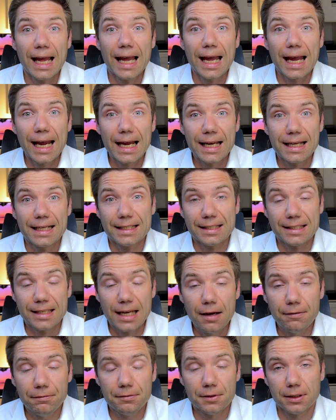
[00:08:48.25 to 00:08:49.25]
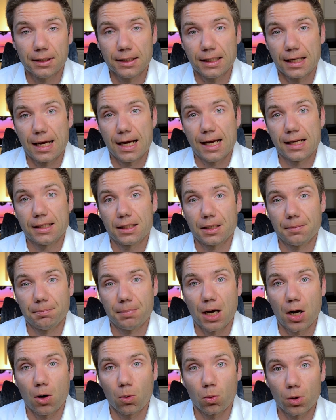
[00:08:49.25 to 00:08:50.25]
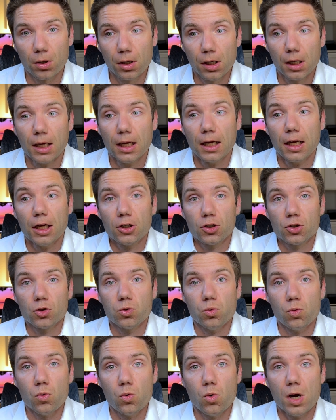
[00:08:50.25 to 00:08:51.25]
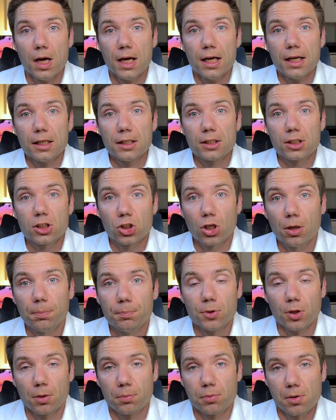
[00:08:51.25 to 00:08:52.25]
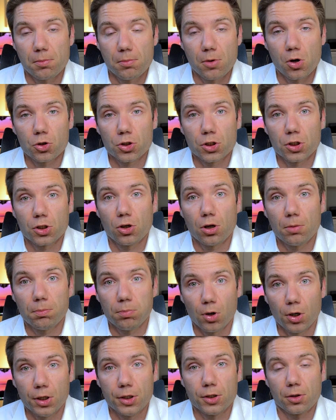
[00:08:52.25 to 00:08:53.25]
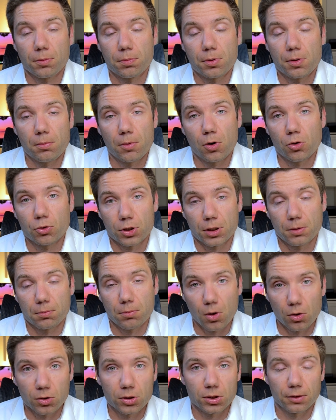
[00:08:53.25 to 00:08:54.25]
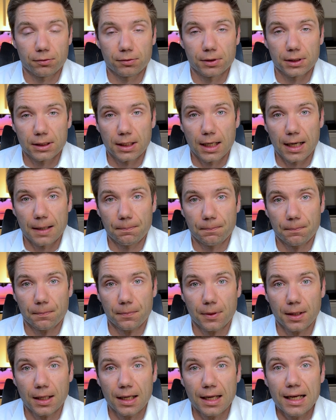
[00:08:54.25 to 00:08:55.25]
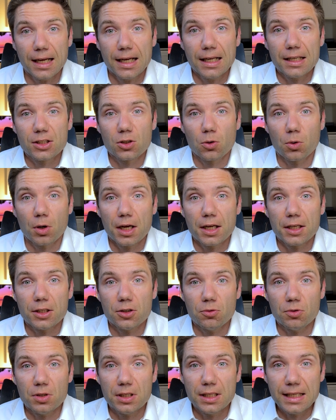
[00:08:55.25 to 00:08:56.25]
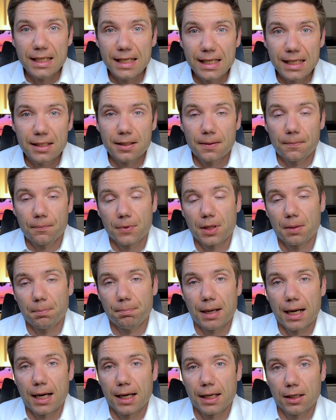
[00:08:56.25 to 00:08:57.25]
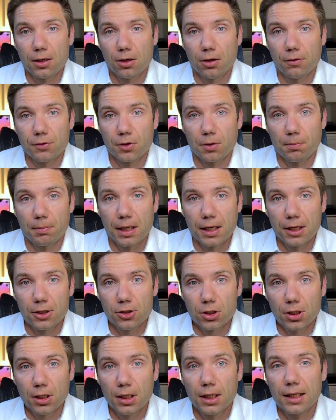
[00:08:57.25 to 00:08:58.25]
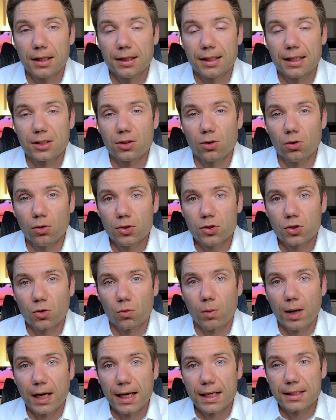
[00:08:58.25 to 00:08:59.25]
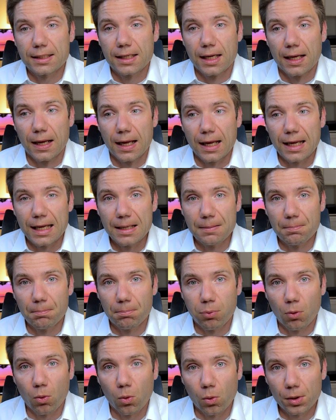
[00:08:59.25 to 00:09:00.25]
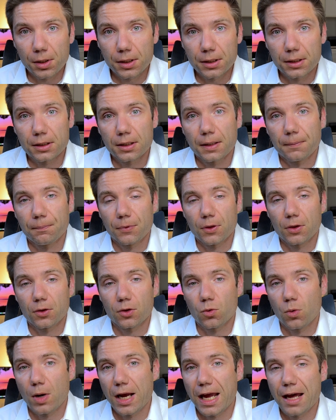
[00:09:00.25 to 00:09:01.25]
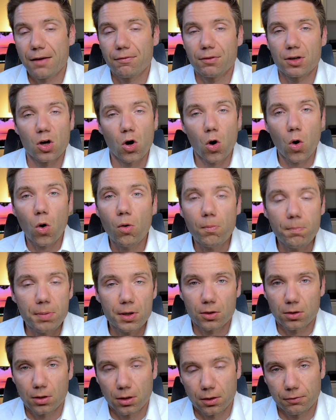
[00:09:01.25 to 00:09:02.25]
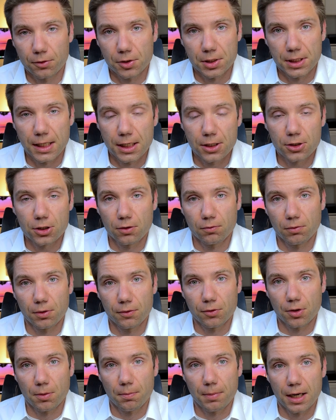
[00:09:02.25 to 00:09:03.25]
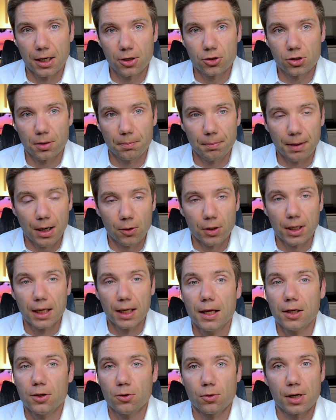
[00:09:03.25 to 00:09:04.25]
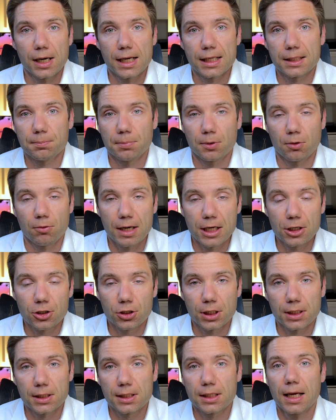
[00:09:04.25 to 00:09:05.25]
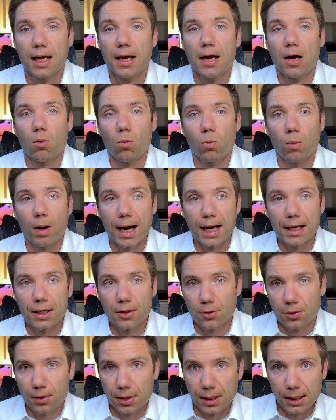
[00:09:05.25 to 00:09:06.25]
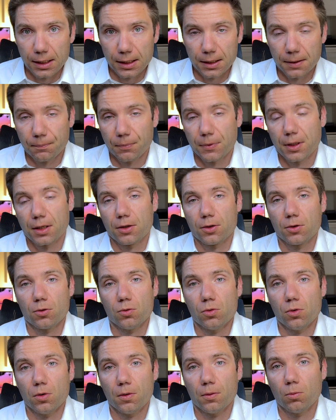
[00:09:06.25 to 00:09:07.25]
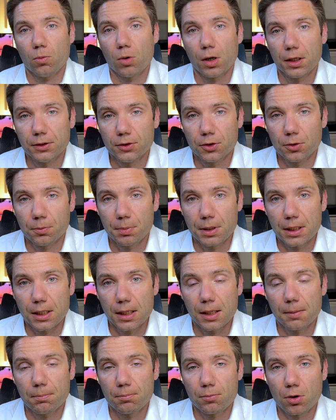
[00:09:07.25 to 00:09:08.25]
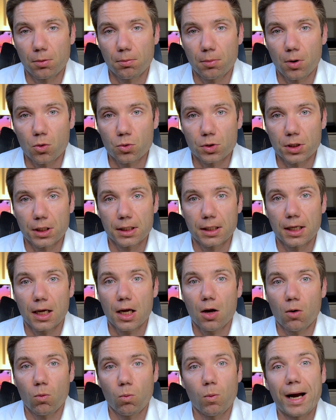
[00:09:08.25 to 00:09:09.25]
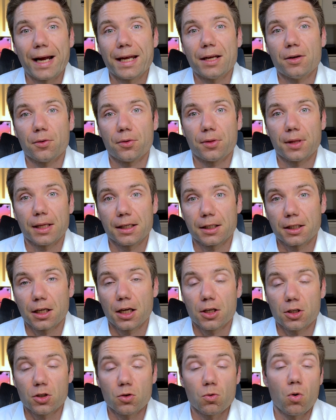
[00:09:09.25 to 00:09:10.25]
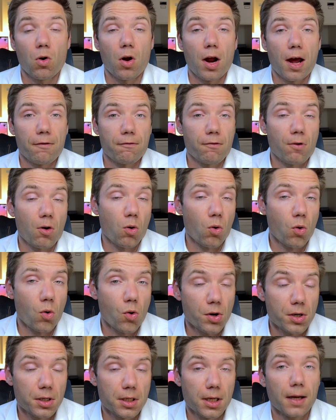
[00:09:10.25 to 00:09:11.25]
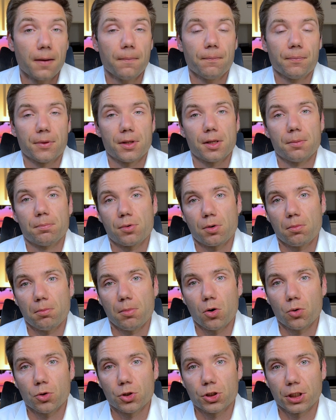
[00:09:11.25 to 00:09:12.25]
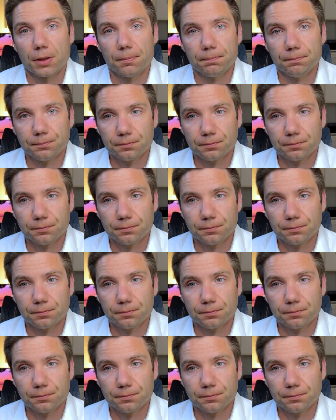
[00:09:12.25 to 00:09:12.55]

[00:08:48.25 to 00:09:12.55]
and he definitely has the power to stop your promotion or block your promotion most of the time. So you need the buy-in of your manager. That's also why it's important to have an open conversation with your manager about your aspirations, why you think you want to be promoted, why you think you have earned the promotion.